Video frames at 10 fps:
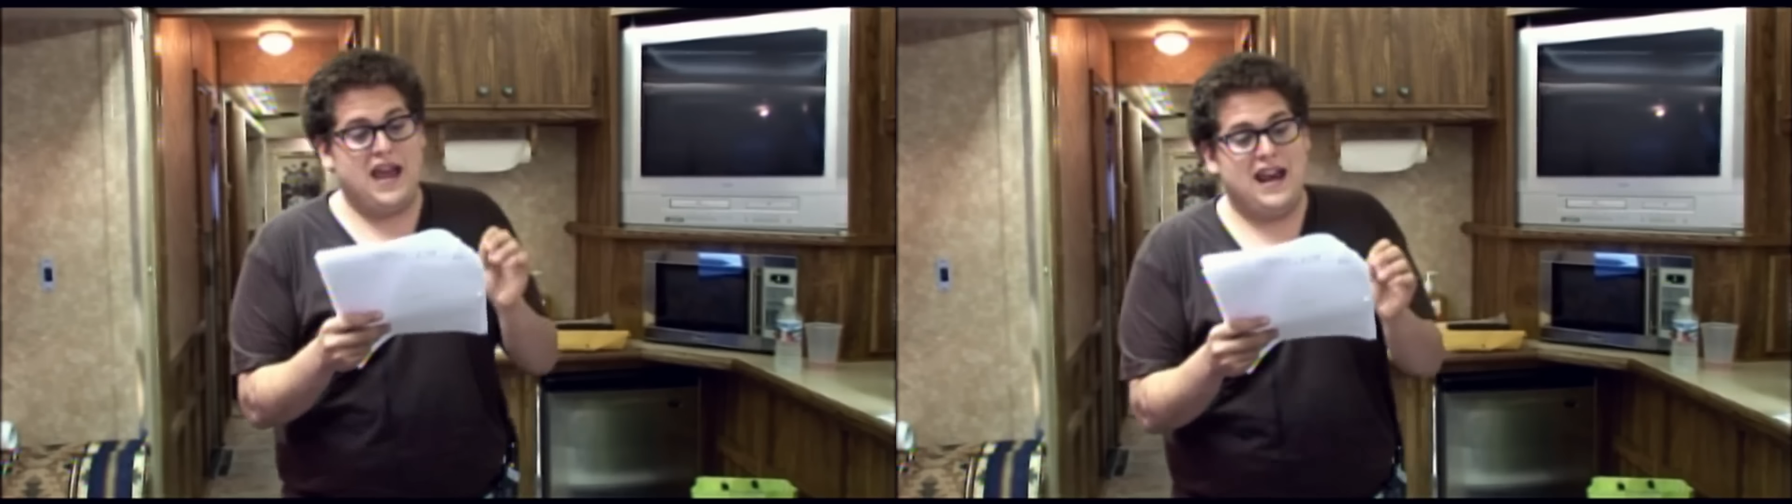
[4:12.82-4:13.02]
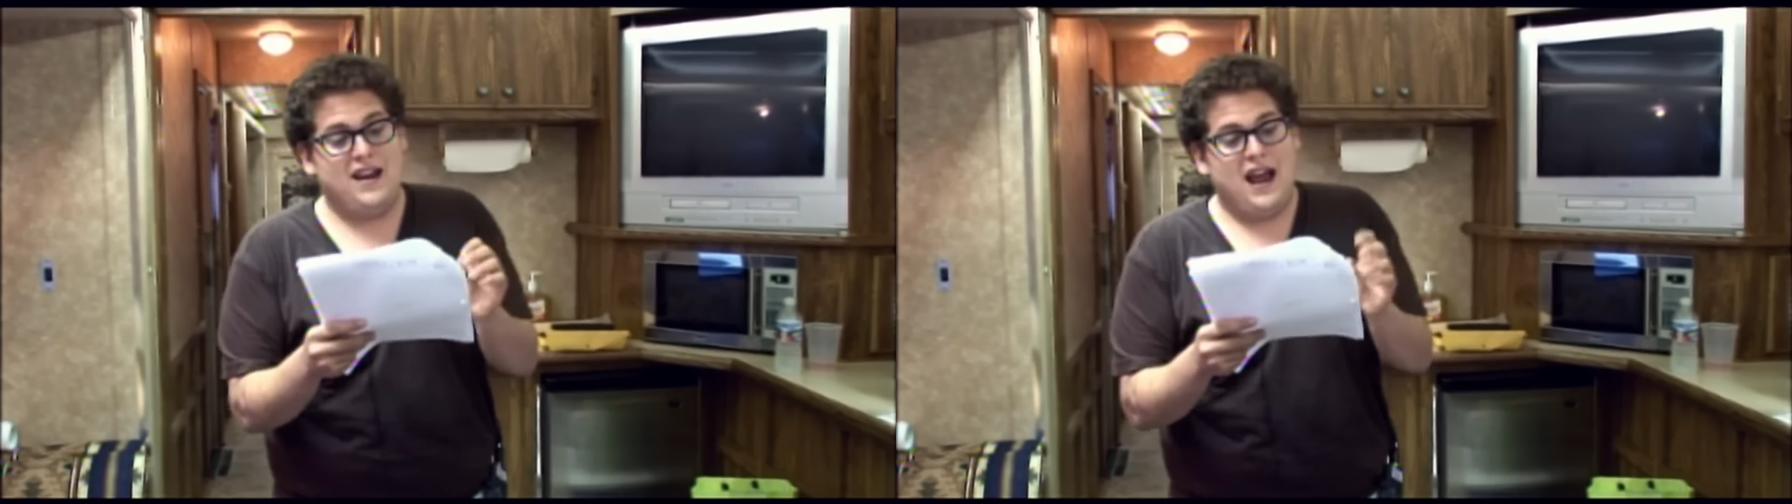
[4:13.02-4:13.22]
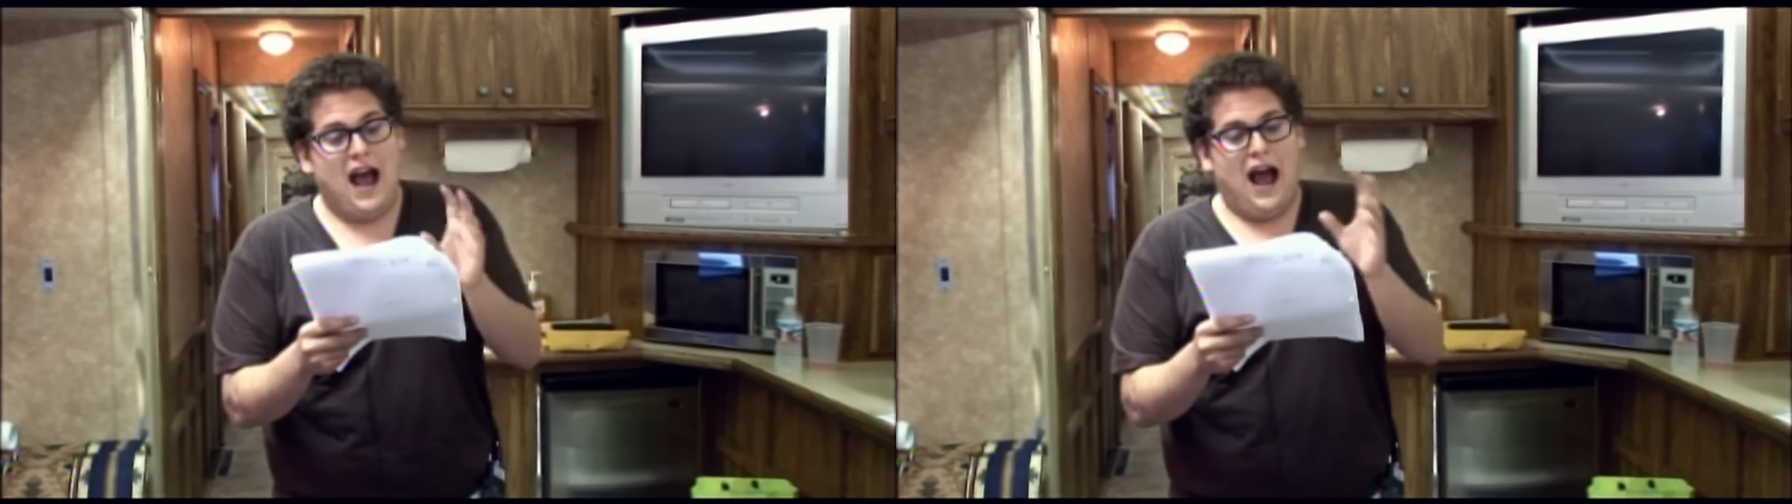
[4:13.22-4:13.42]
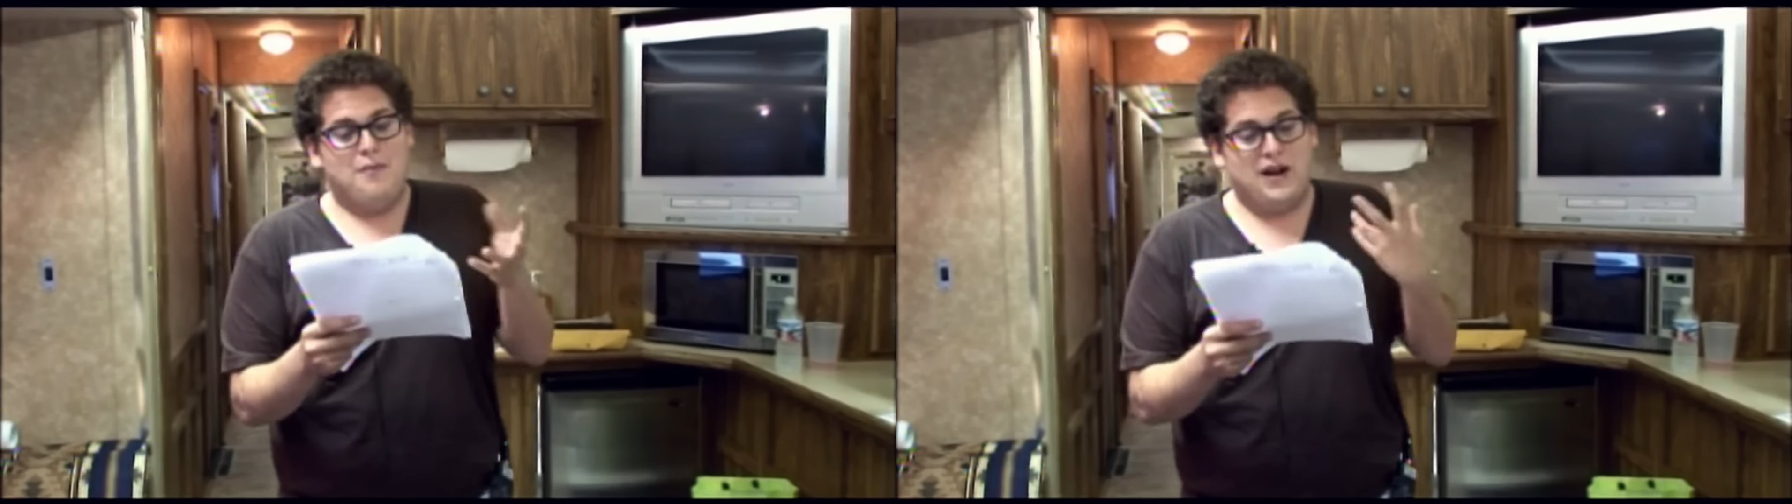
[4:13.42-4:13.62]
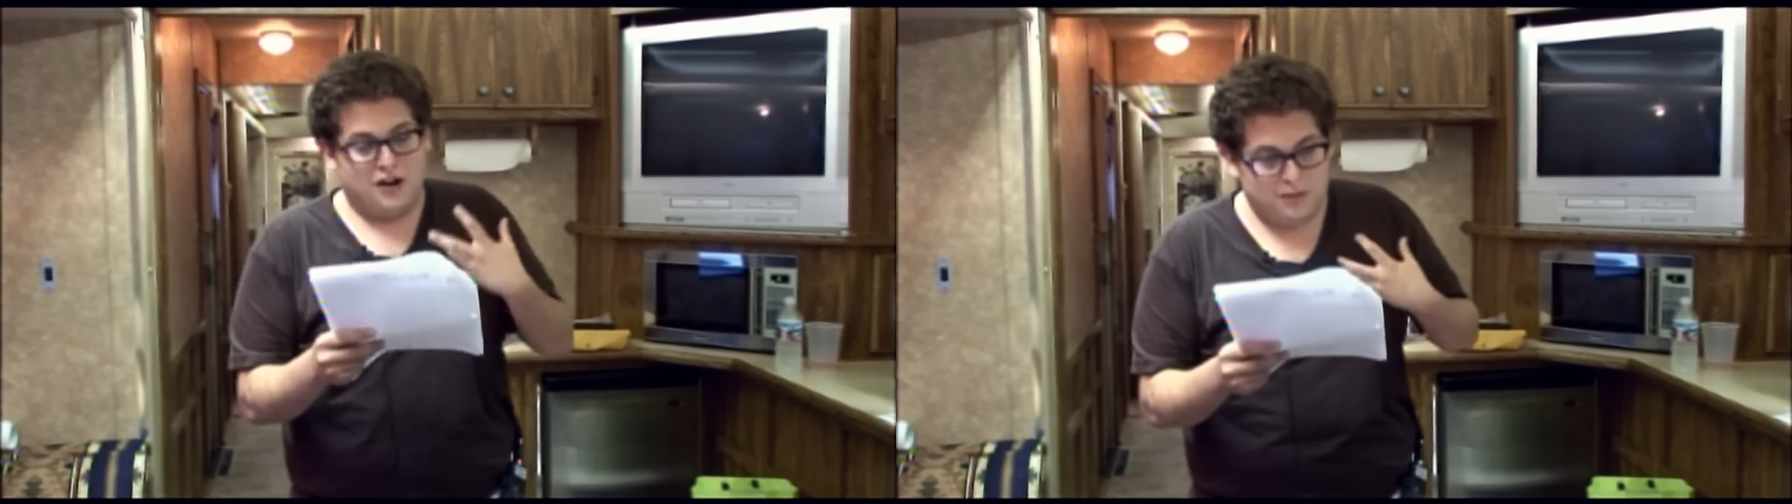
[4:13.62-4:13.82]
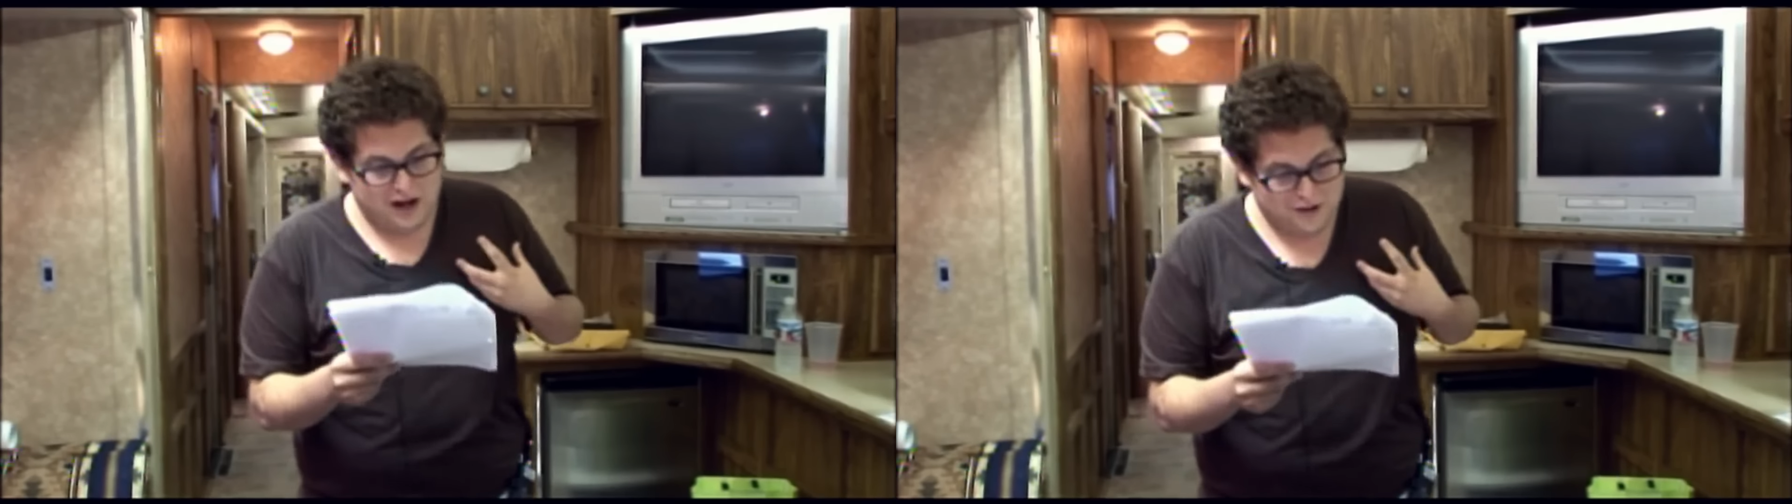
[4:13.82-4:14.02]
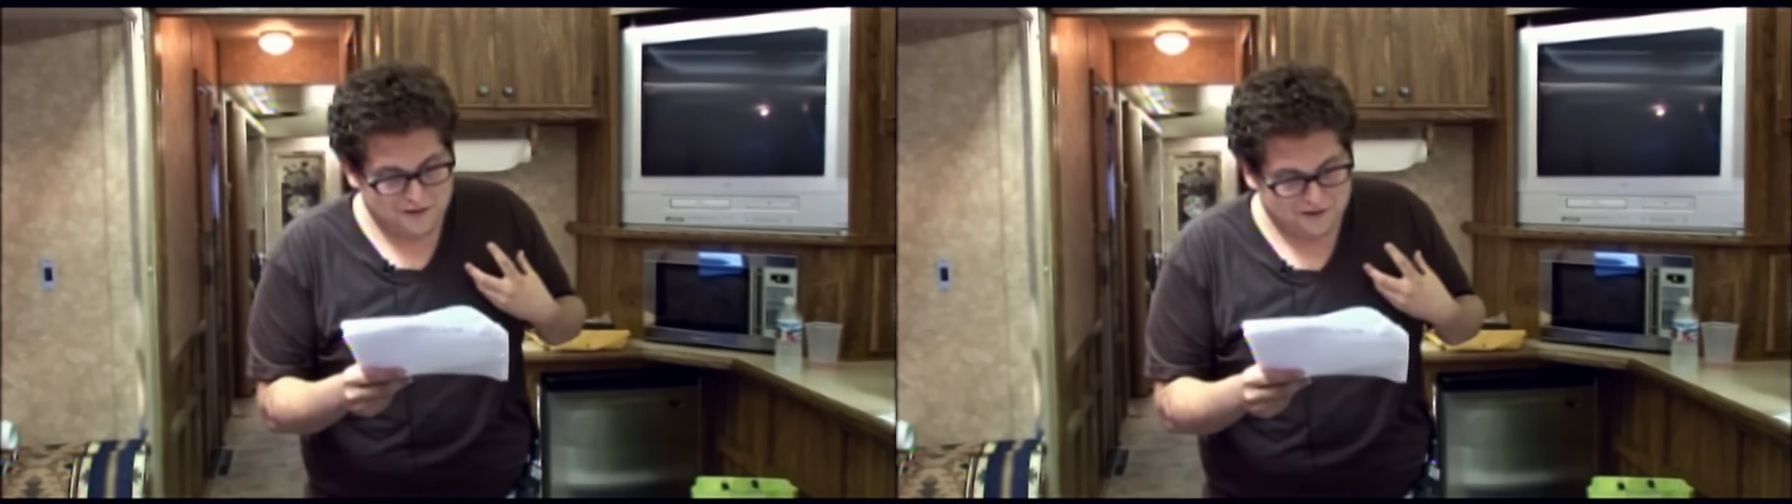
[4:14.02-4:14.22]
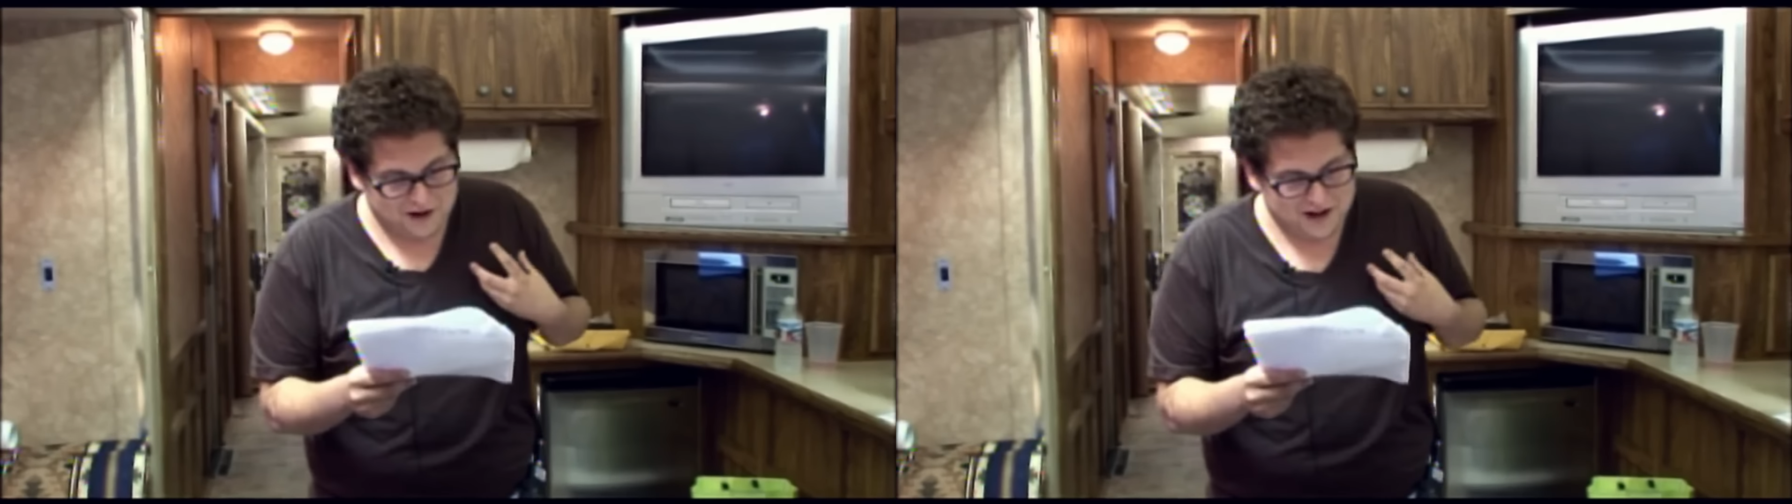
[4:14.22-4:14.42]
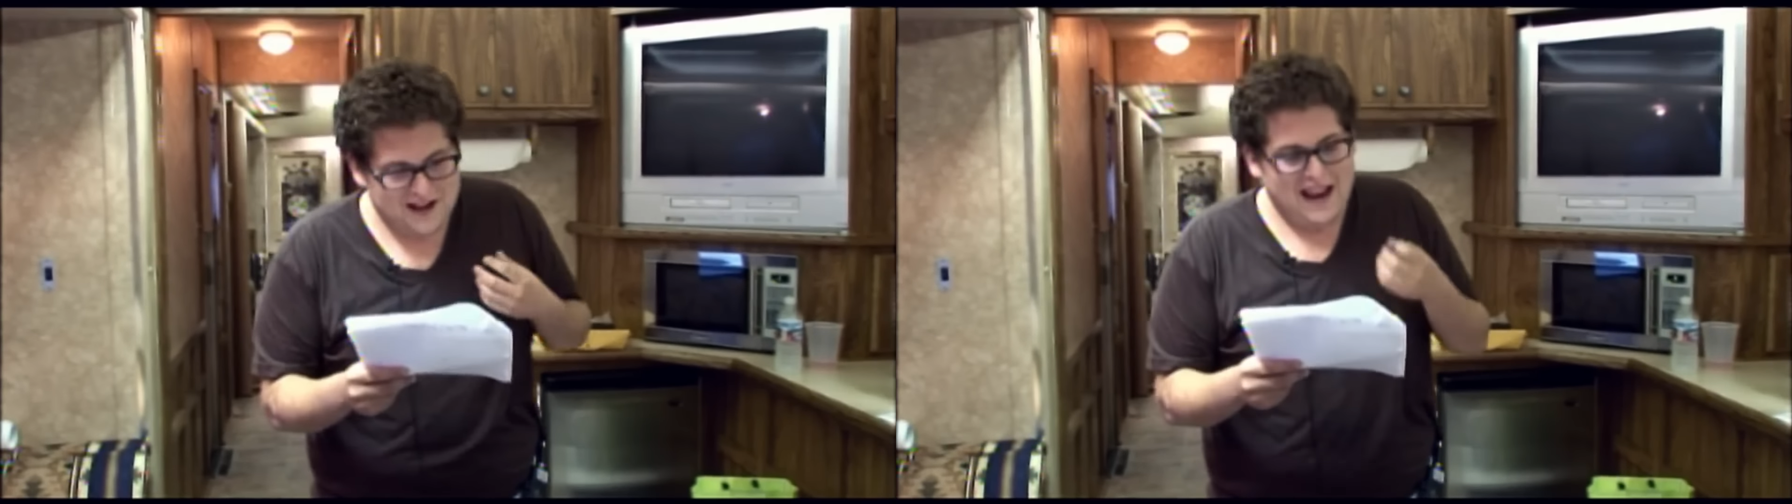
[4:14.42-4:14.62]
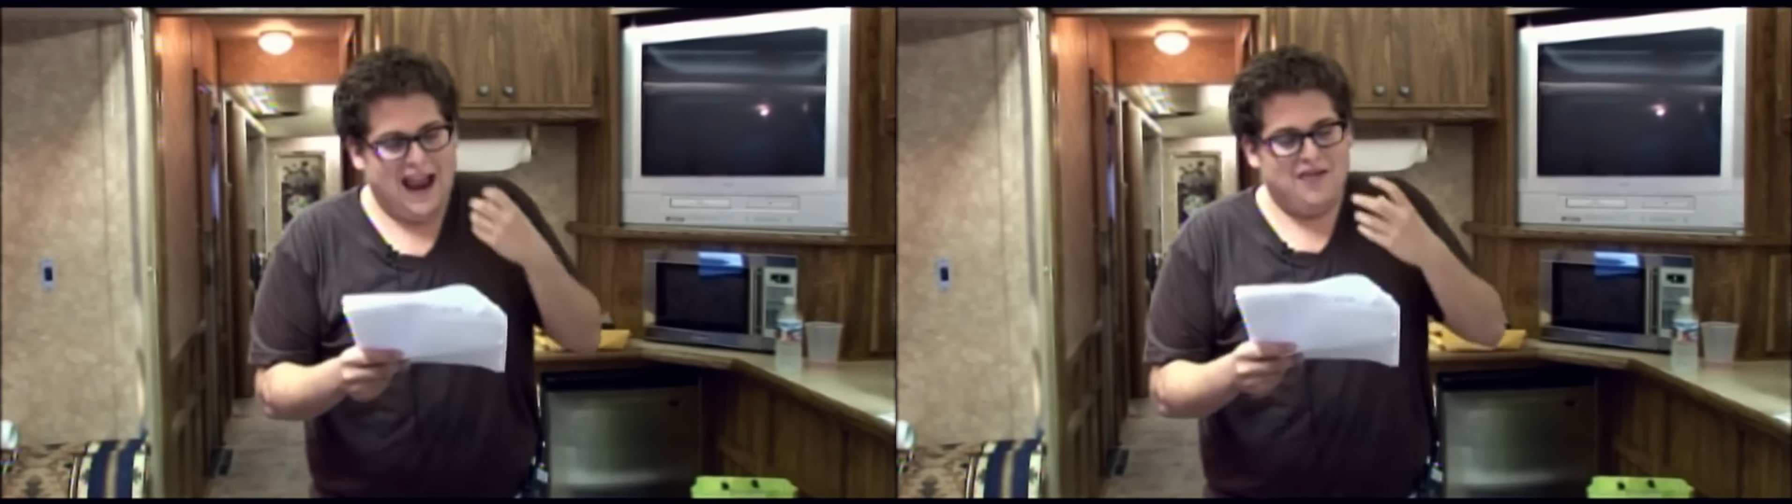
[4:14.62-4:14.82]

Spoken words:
Then I make her my girlfriend,